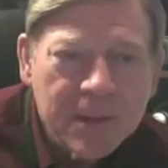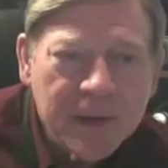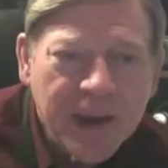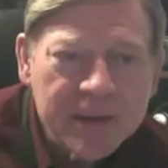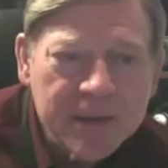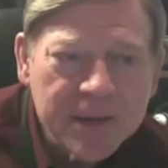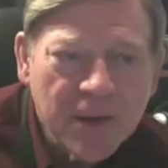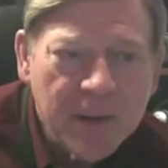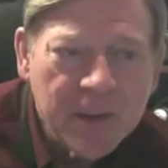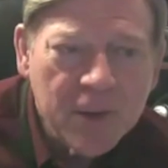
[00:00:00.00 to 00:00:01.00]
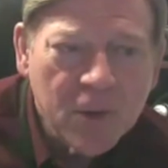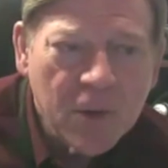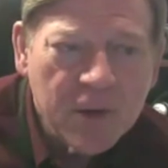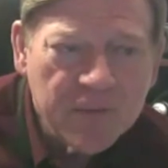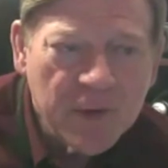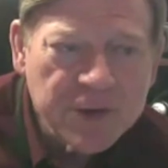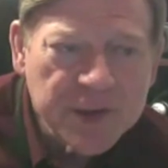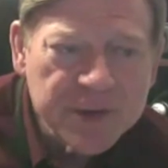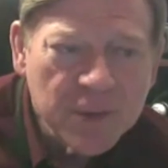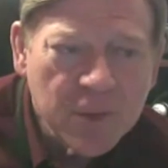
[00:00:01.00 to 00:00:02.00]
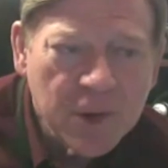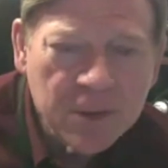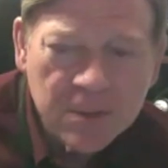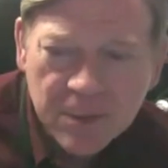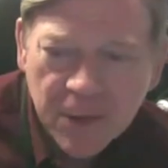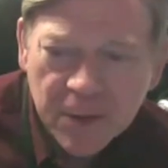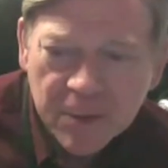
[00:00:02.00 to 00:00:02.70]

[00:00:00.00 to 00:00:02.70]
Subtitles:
Yeah, the dominant chord can function as a 1. Yep.